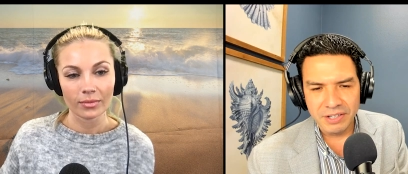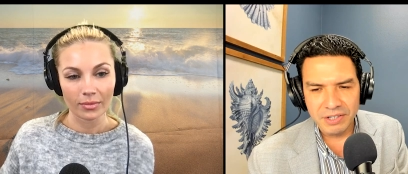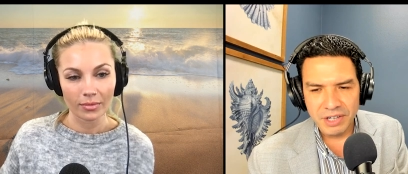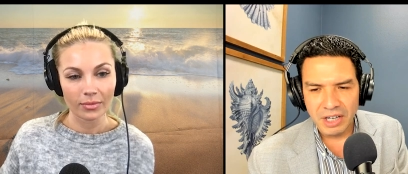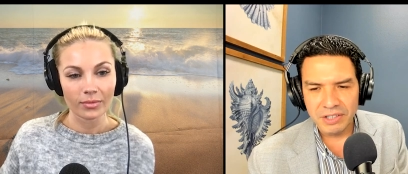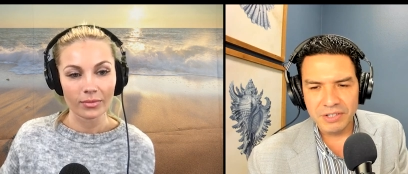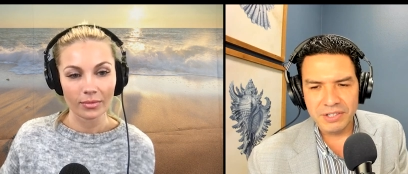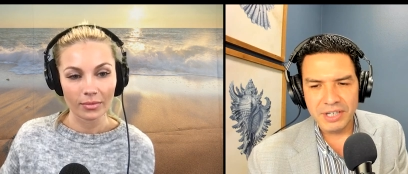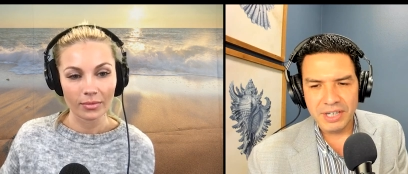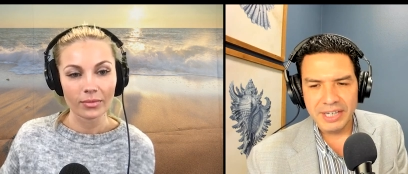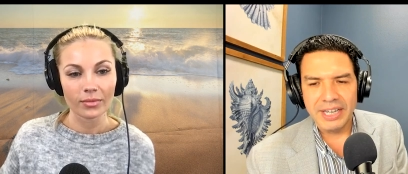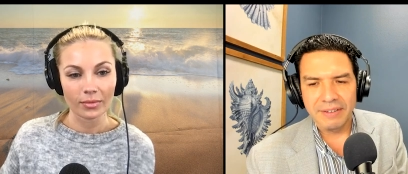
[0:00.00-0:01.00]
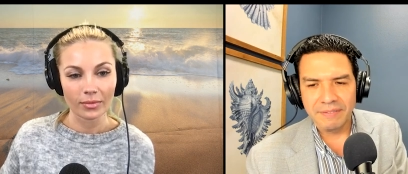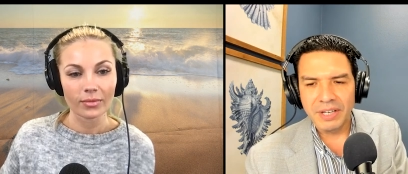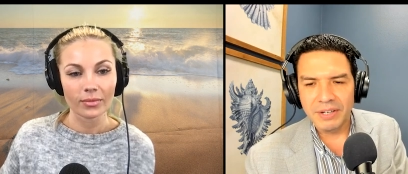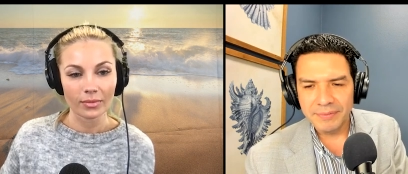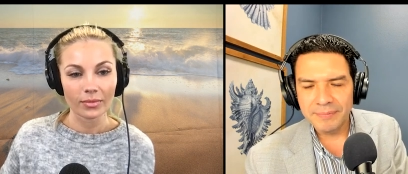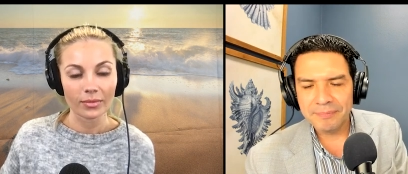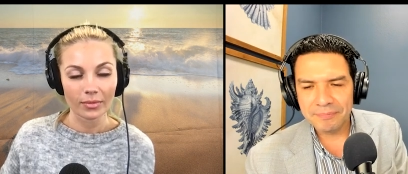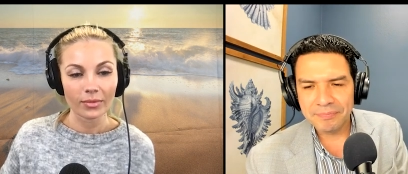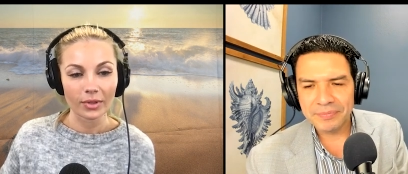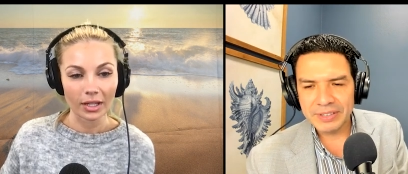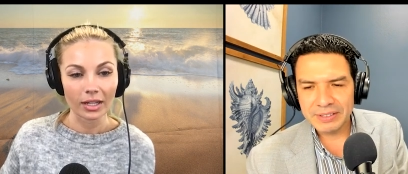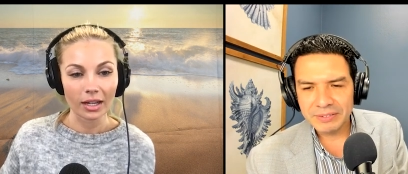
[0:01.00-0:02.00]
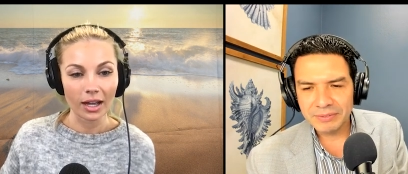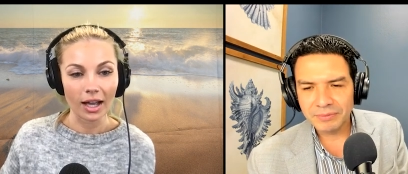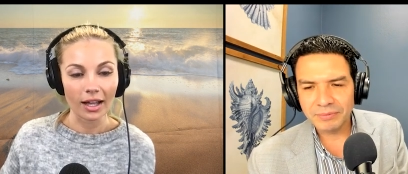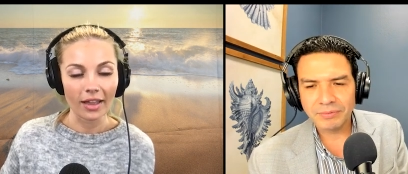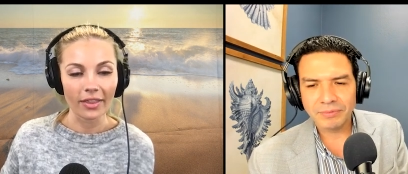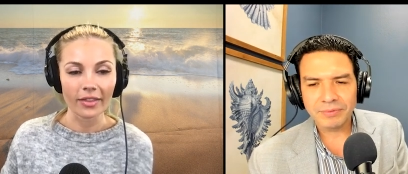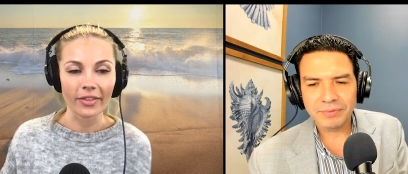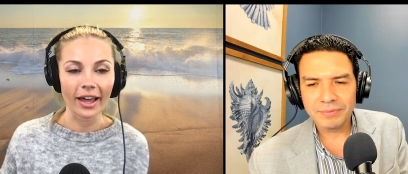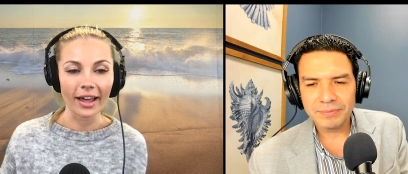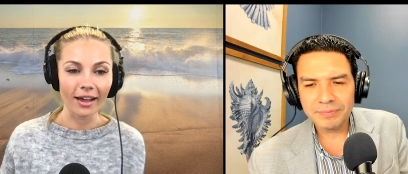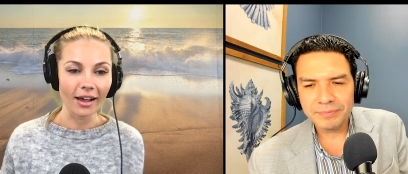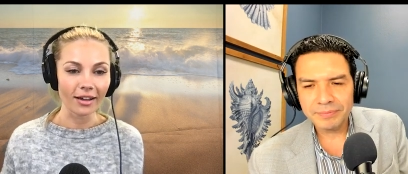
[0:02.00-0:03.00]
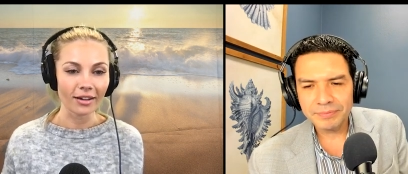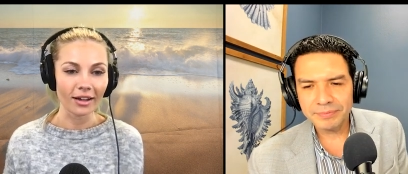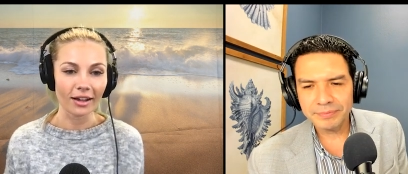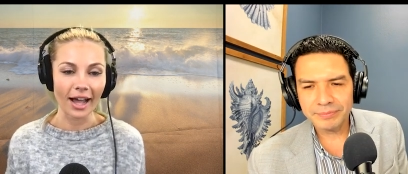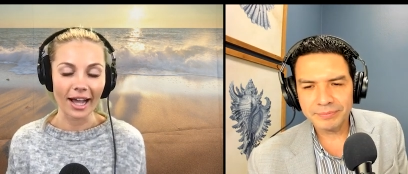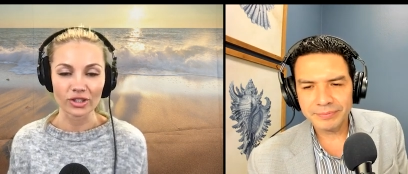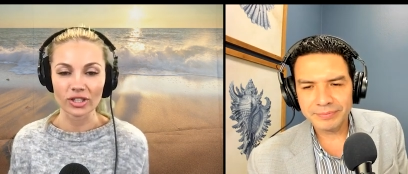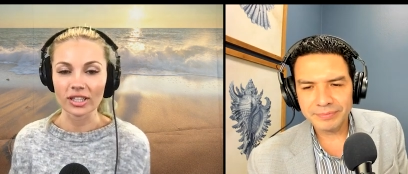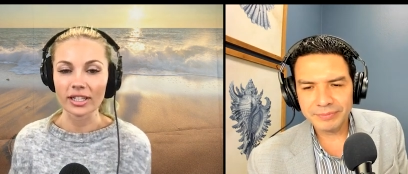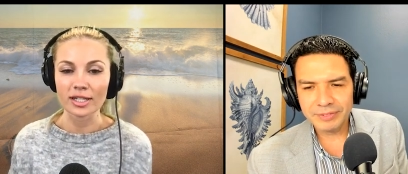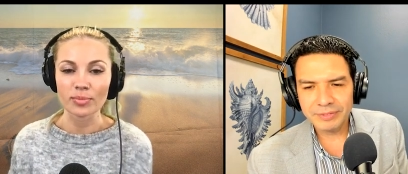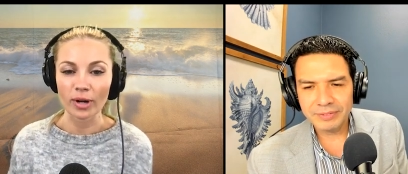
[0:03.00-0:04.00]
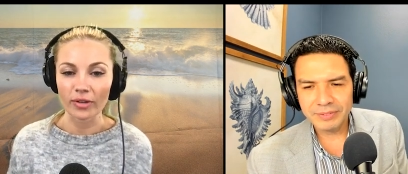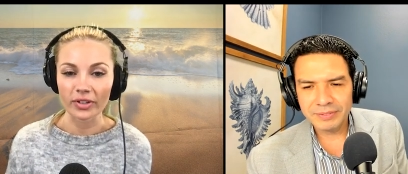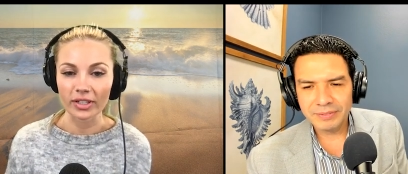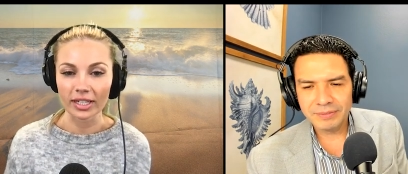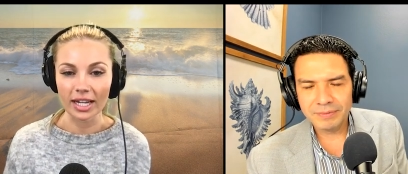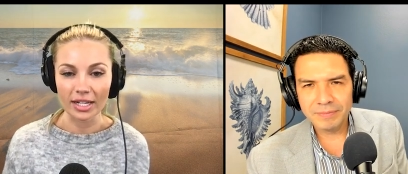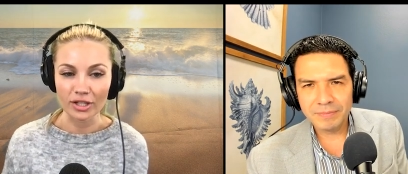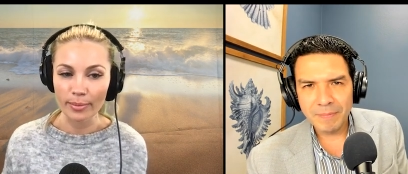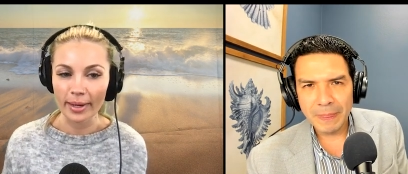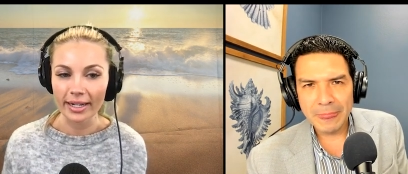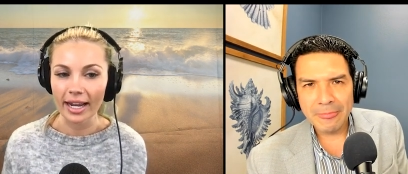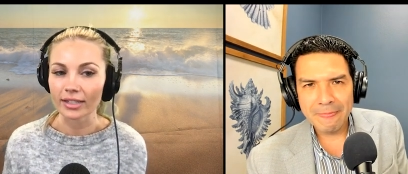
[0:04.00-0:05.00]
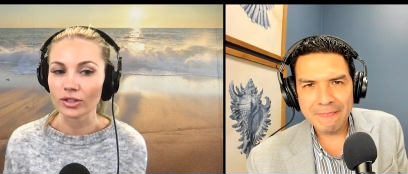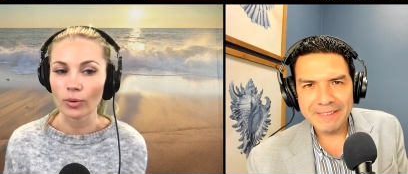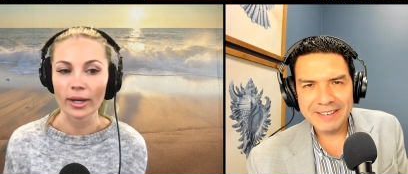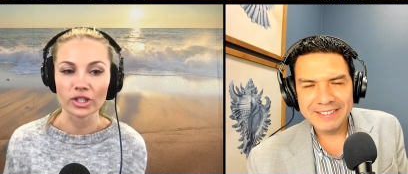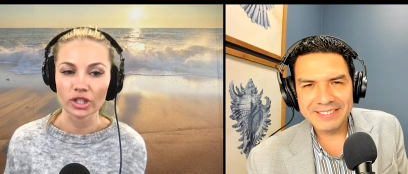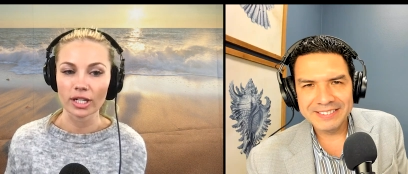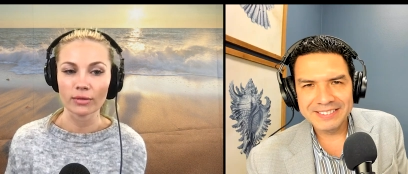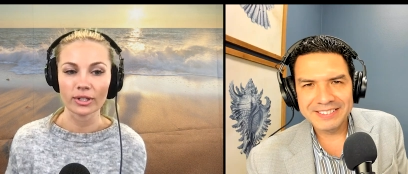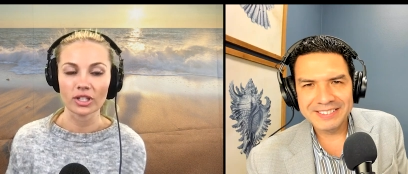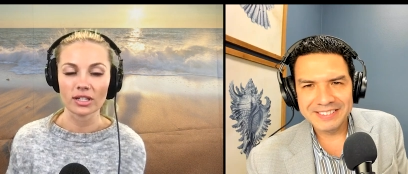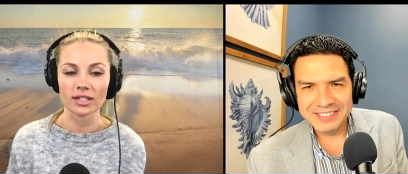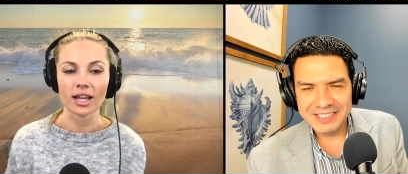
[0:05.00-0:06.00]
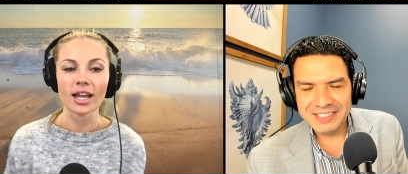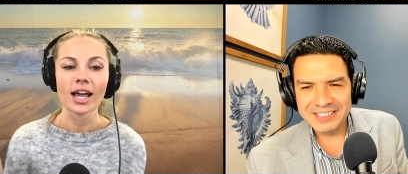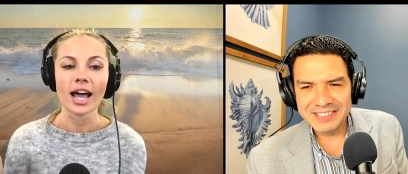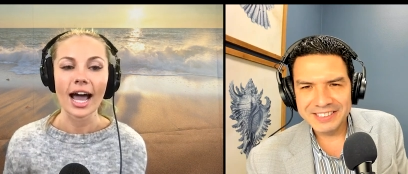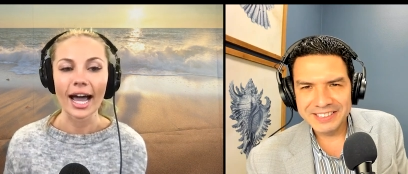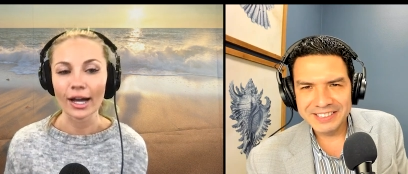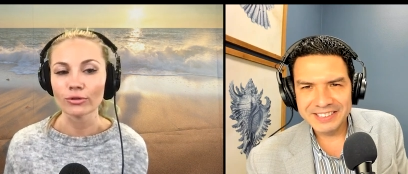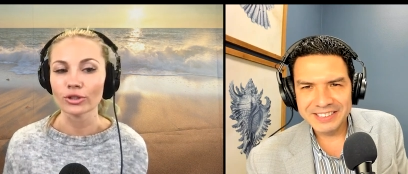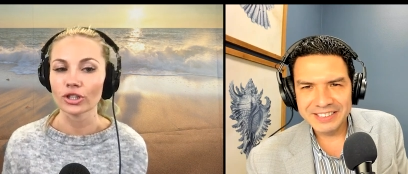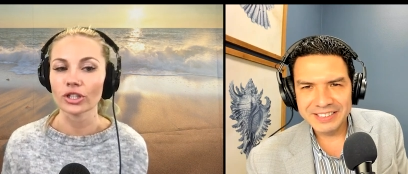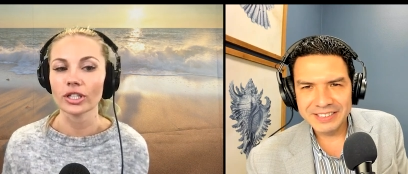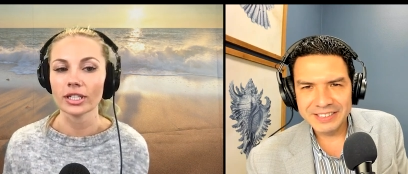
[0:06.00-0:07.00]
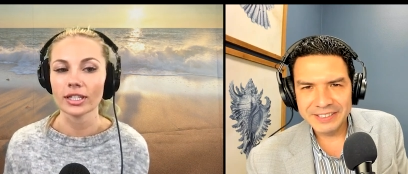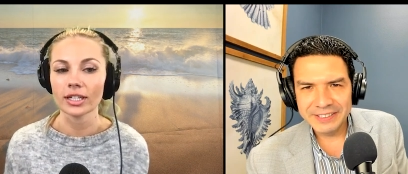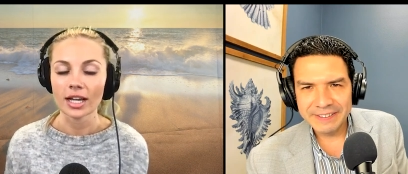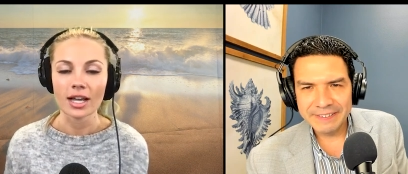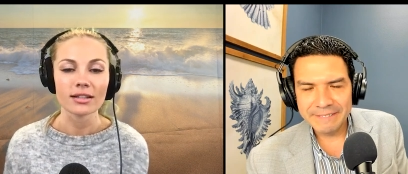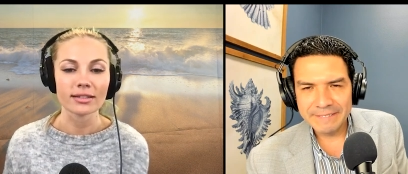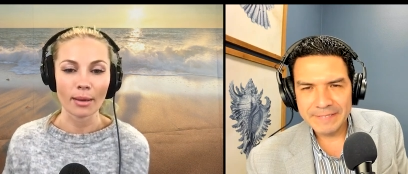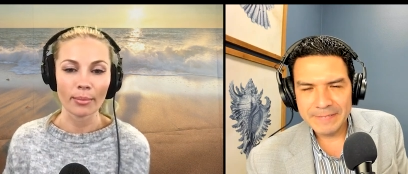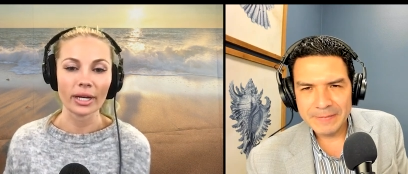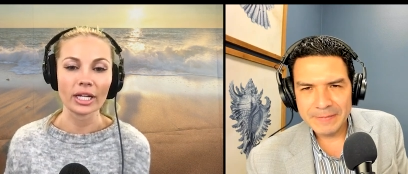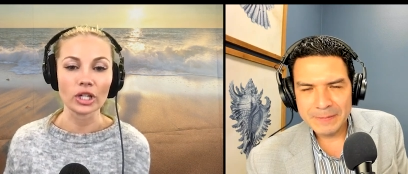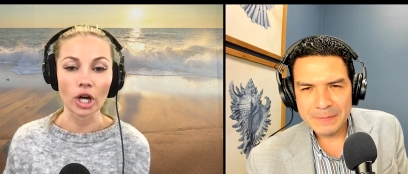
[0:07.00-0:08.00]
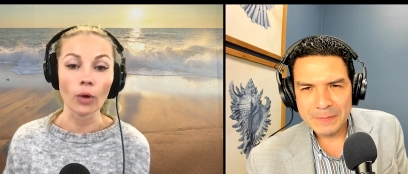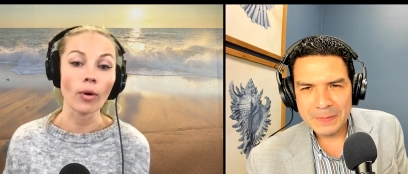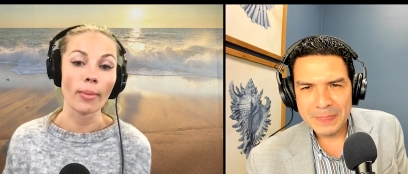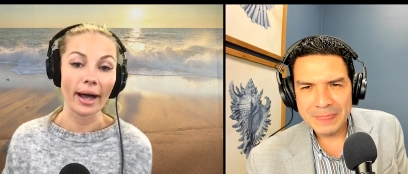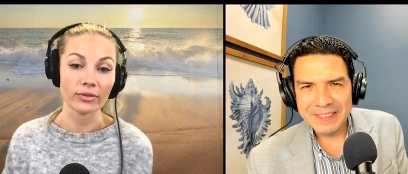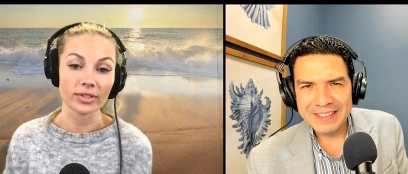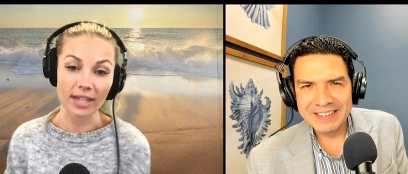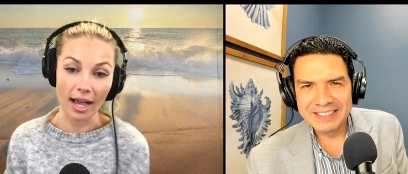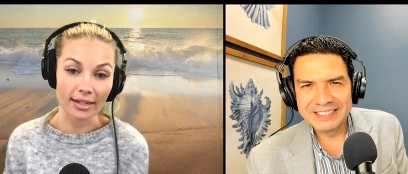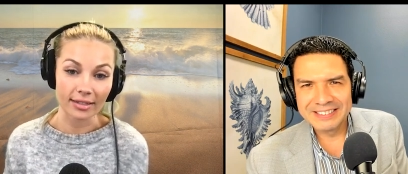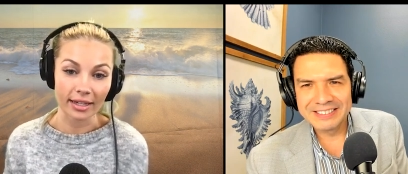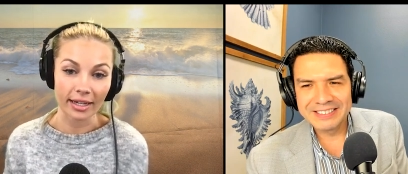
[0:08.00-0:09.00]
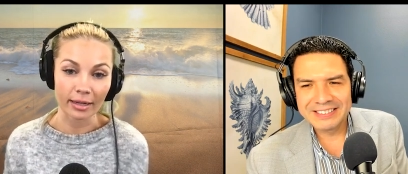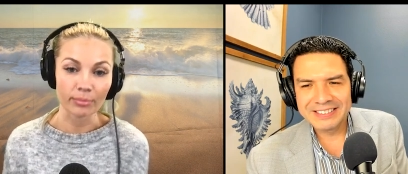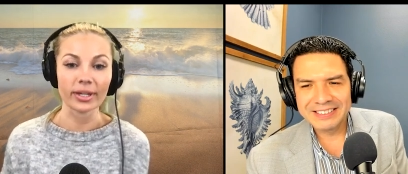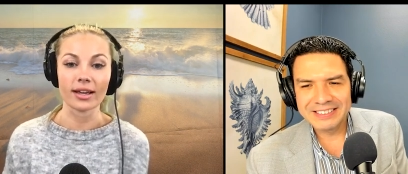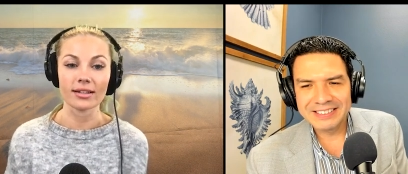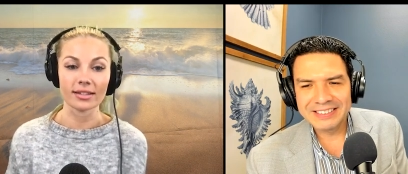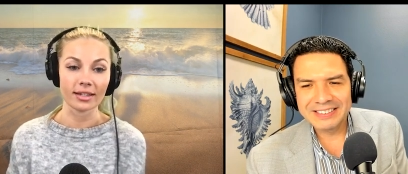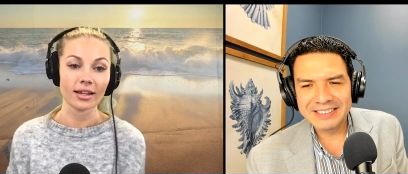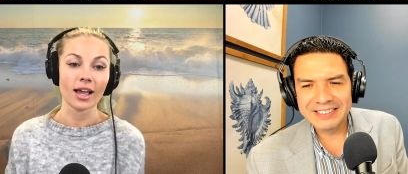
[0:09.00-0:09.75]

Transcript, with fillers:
Speaker 1: that your doctor is going to give you. Yeah. And that actually leads perfectly into my next question, which is how should somebody go about sizing? Because